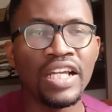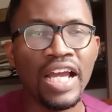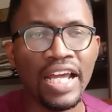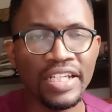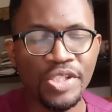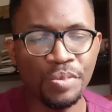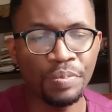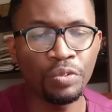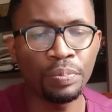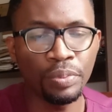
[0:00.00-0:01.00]
and these
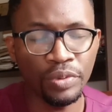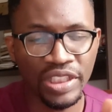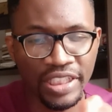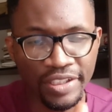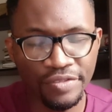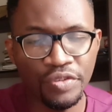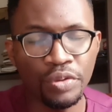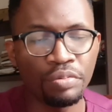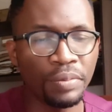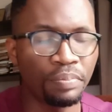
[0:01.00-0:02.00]
people give
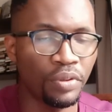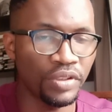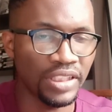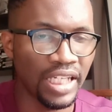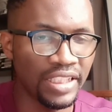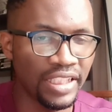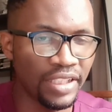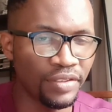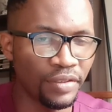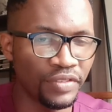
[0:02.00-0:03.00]
you reports at the
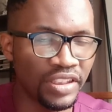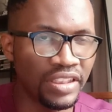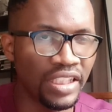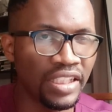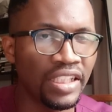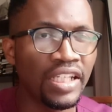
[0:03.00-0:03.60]
end of the day.